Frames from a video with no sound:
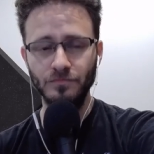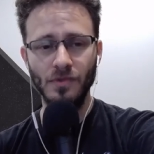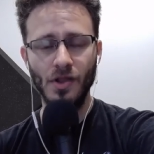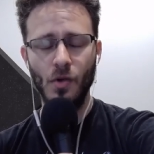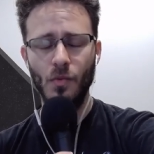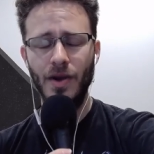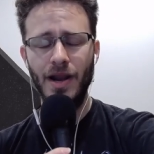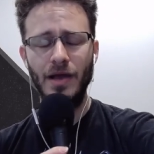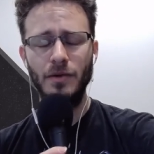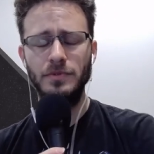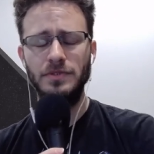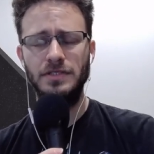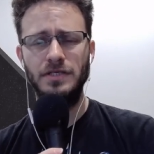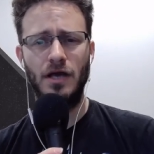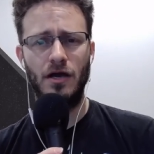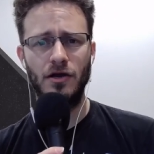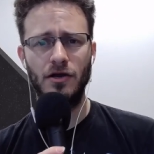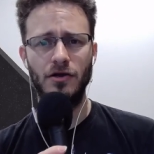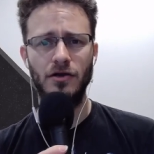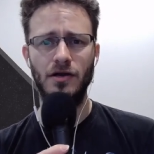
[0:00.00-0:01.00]
When I was
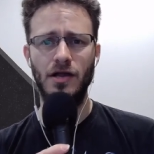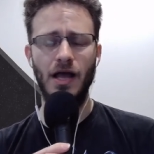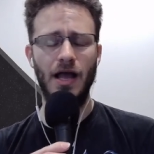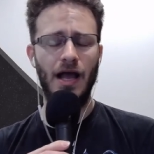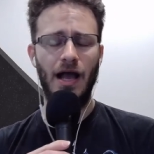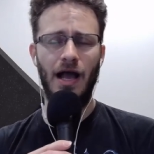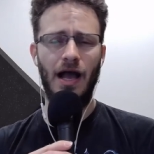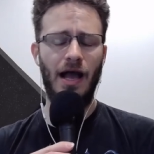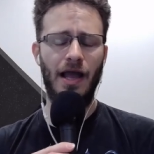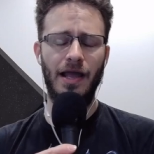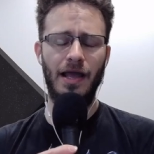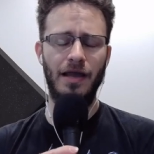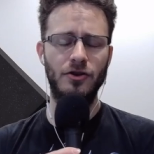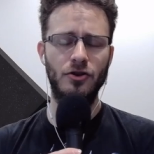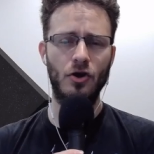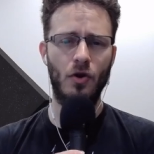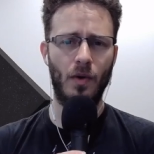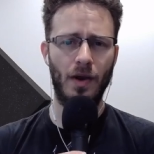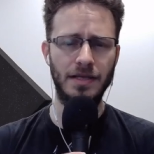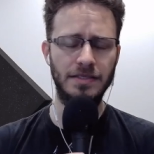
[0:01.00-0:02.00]
younger, I had
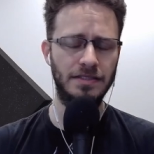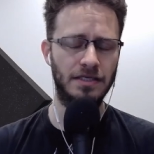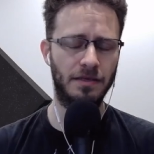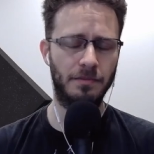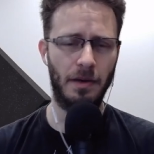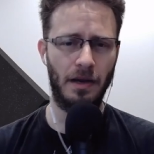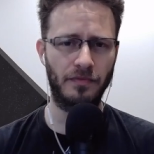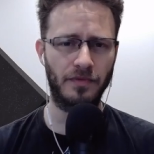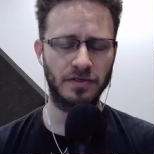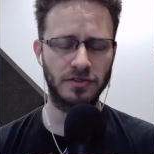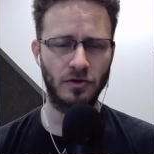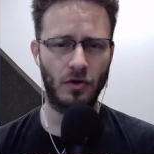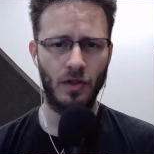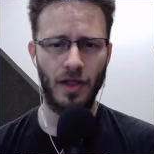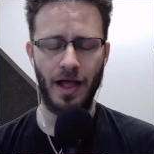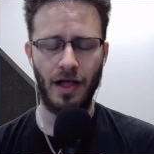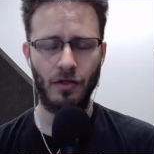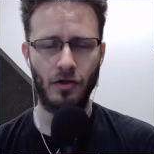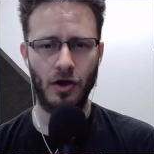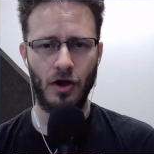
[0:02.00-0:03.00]
no idea about this whole
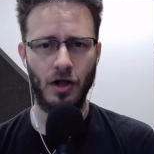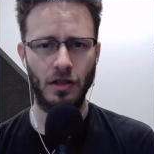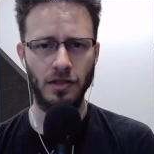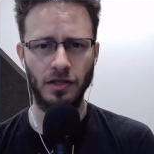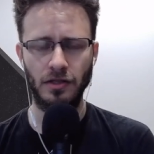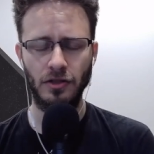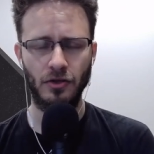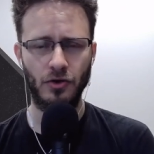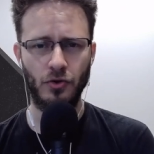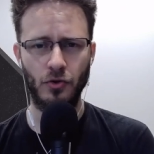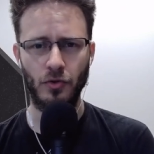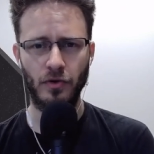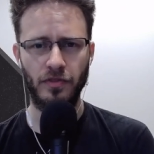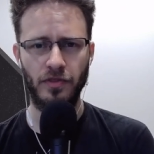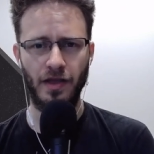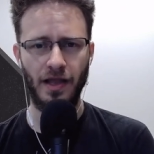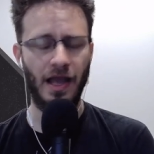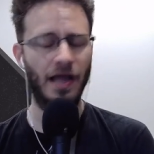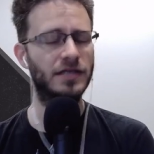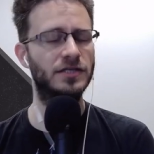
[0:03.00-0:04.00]
alcoholic liqueur
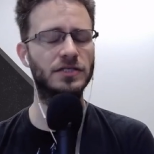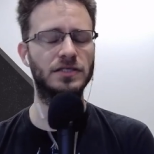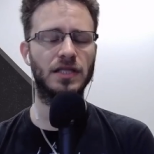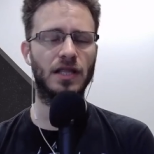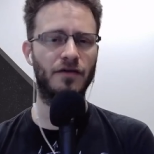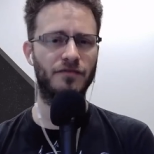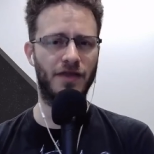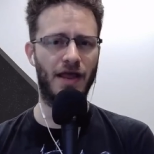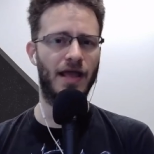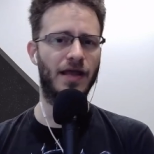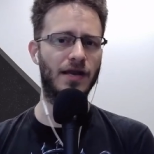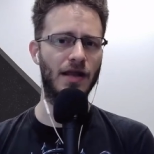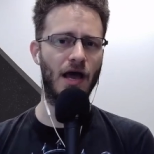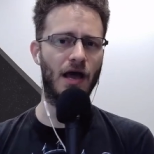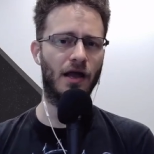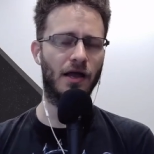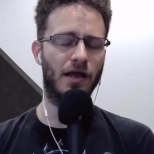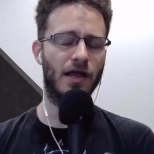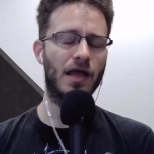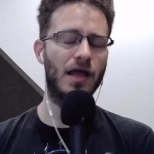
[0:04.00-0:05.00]
thing. I just loved
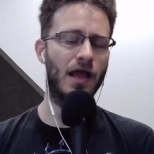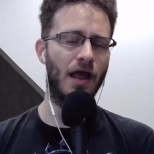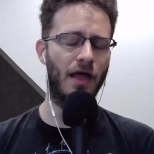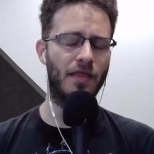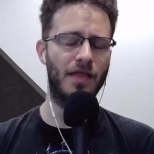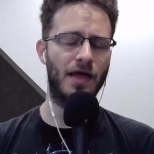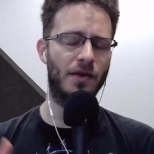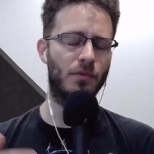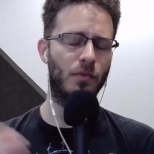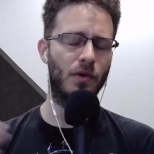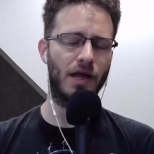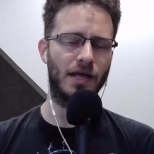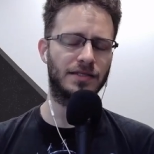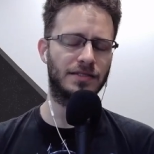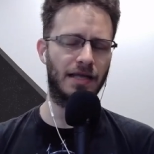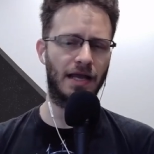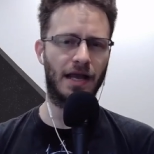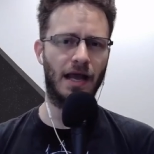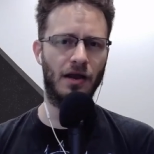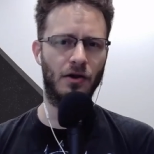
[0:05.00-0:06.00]
eggnog. And then as
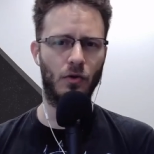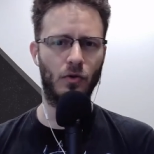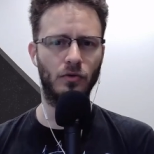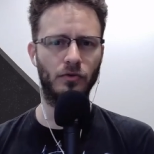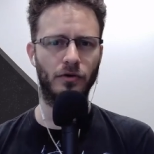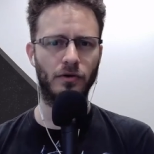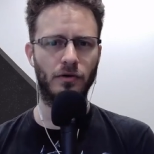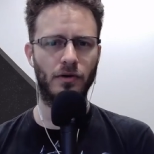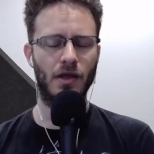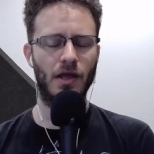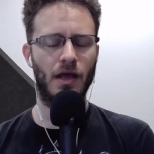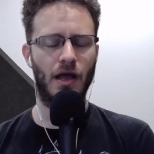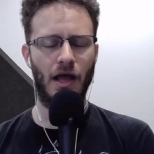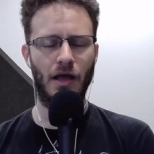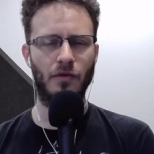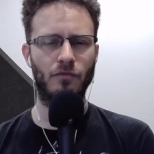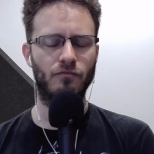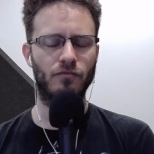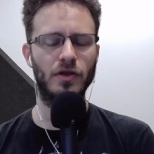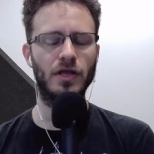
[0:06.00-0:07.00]
I got older, I
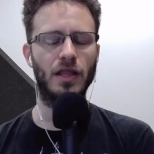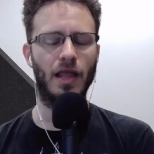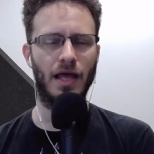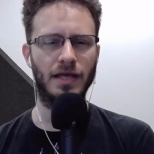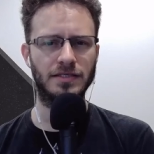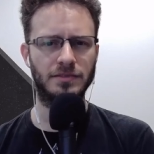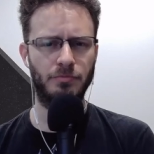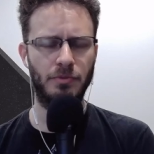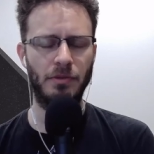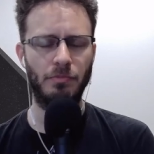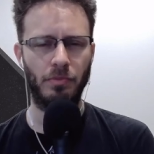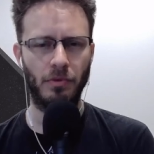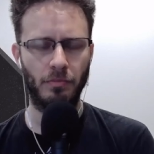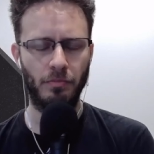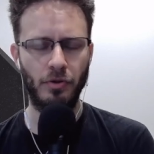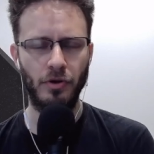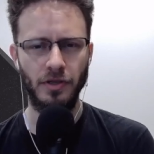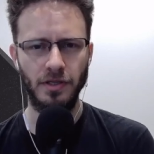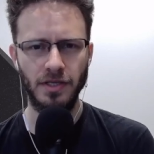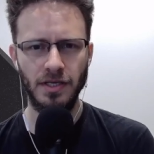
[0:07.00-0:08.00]
realized people
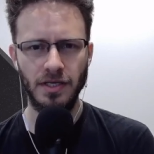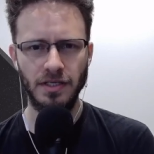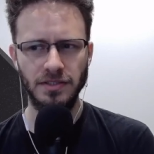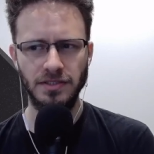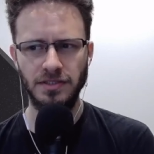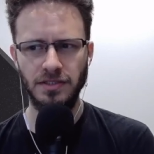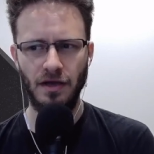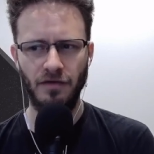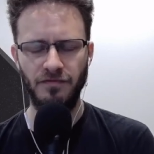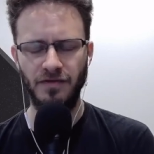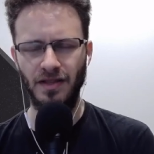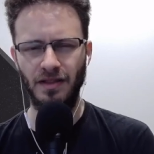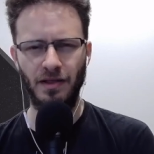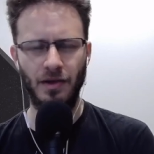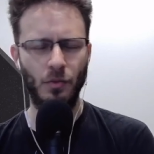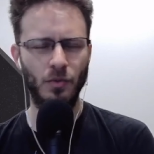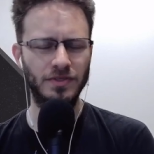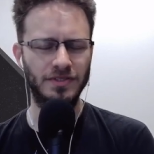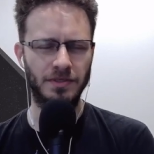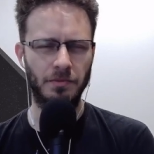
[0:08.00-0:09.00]
put stuff in it.
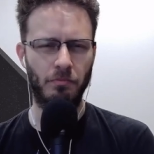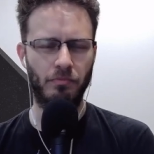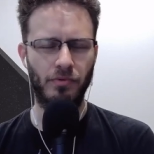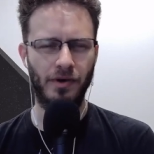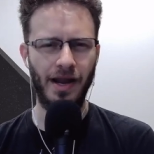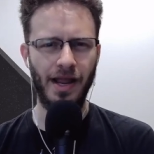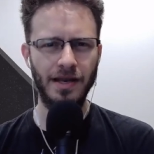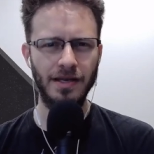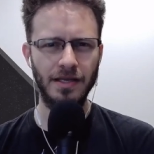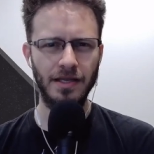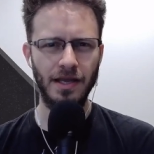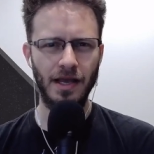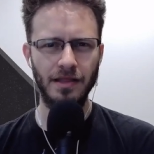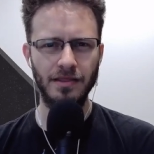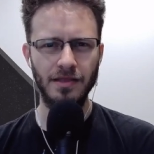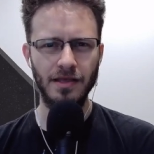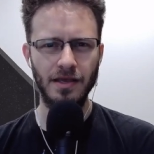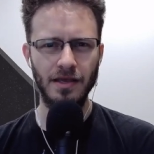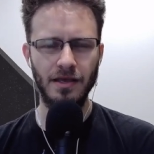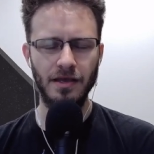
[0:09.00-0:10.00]
Like, was it brandy, I
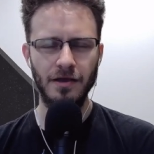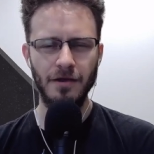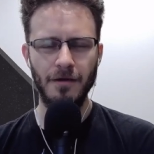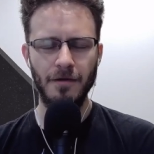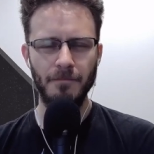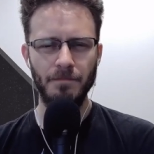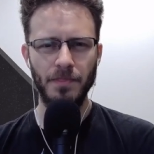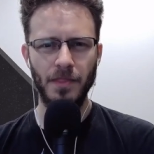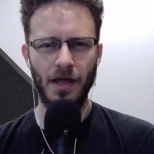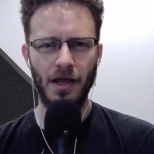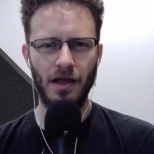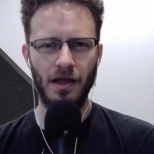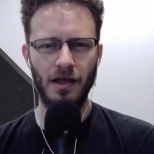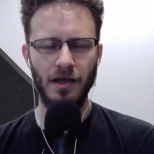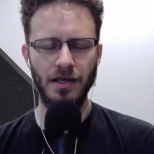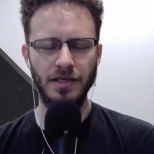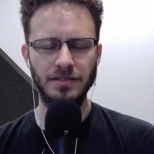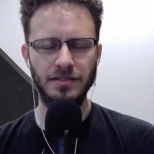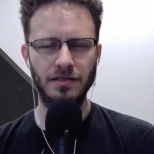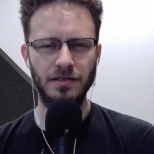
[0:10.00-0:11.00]
think,
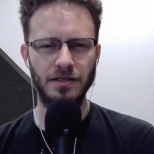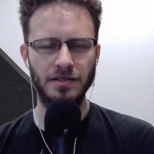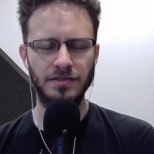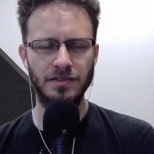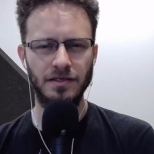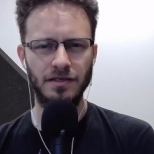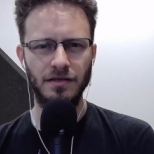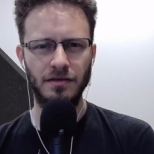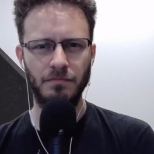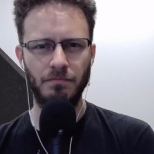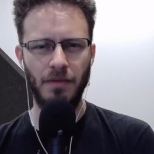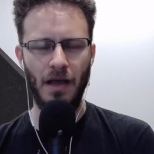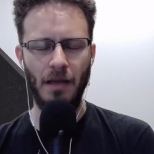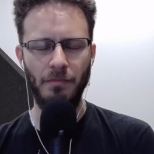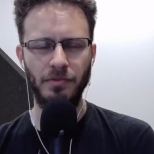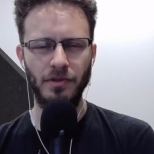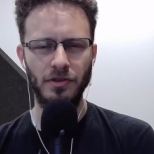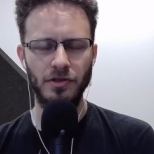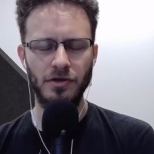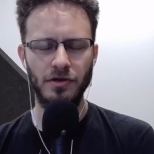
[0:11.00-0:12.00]
is a
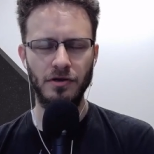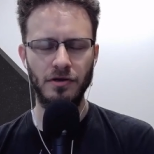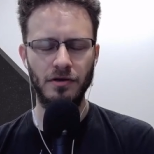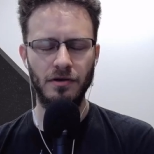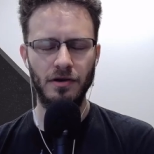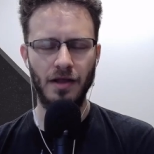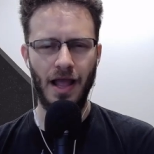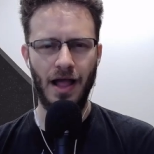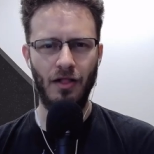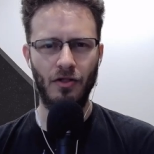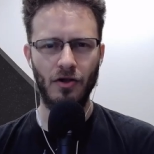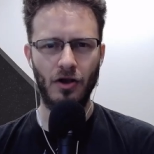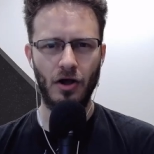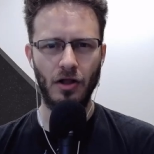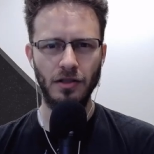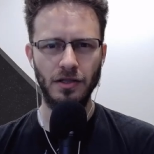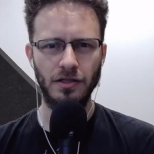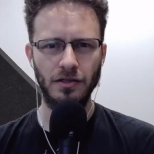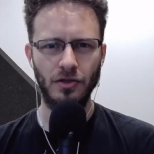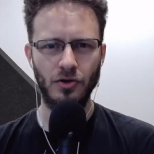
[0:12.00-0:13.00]
popular
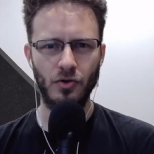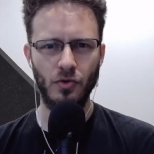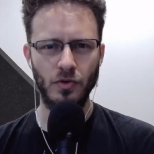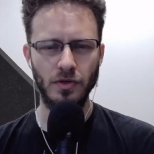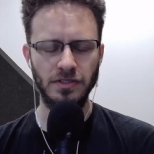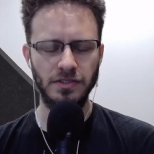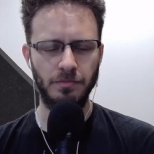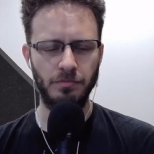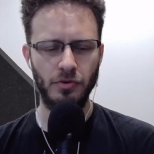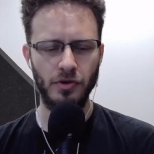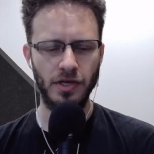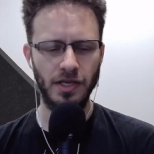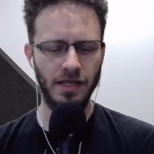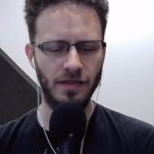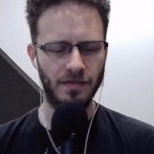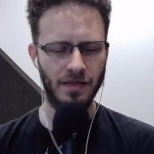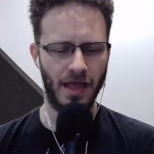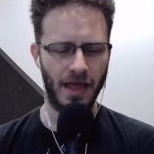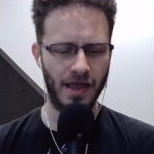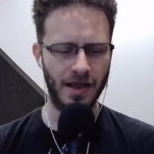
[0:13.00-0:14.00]
alcoholic liqueur to put
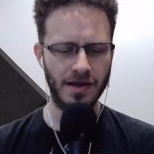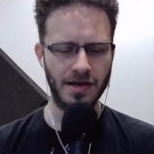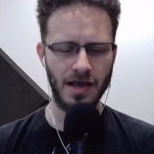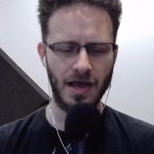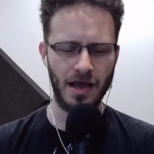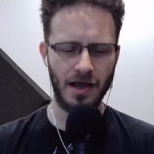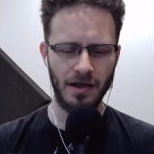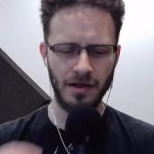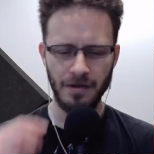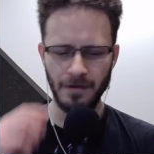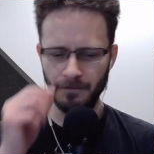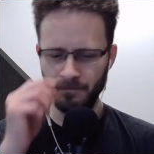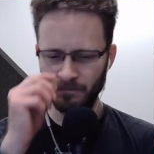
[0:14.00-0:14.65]
in the eggnog?